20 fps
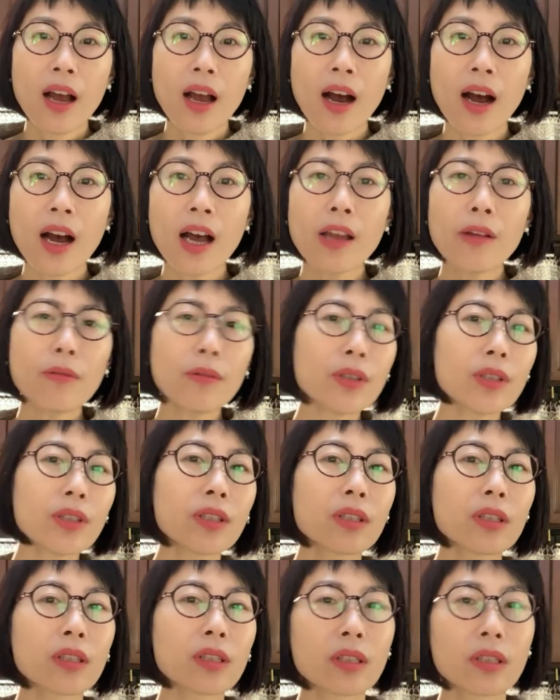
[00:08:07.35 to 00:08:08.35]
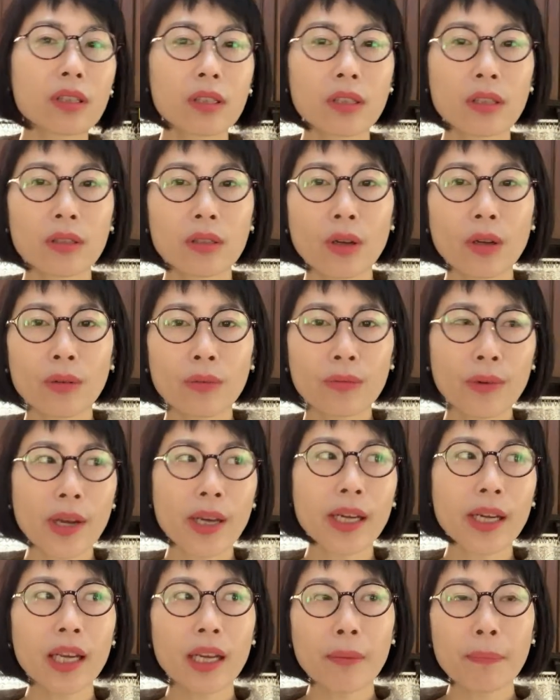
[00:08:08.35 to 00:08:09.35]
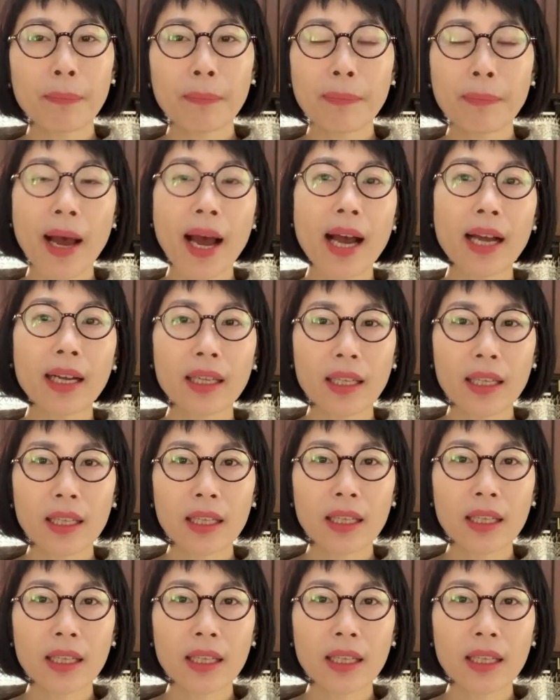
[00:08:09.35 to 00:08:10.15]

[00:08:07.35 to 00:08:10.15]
I was already back